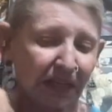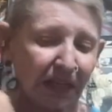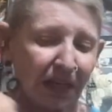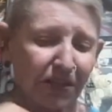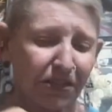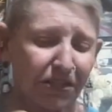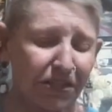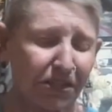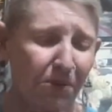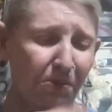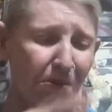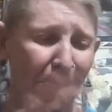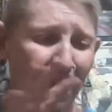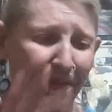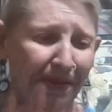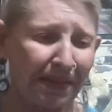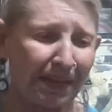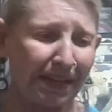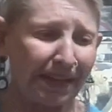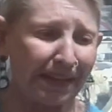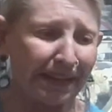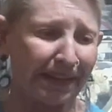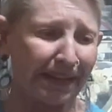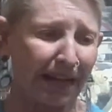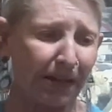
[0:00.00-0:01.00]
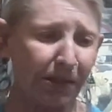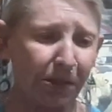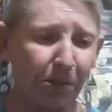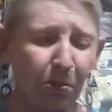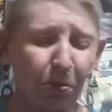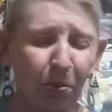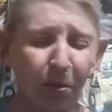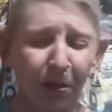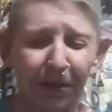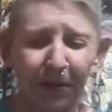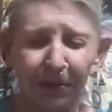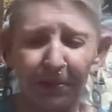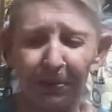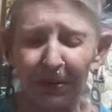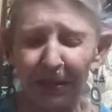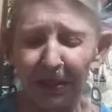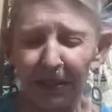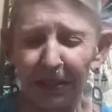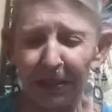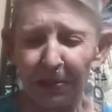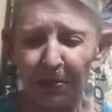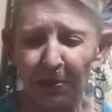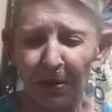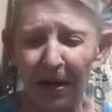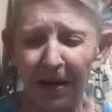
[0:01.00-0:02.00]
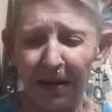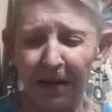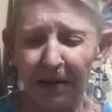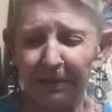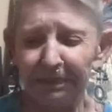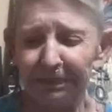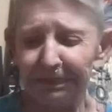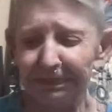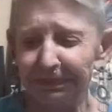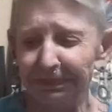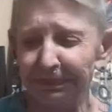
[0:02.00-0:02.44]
So I think that'll work really well.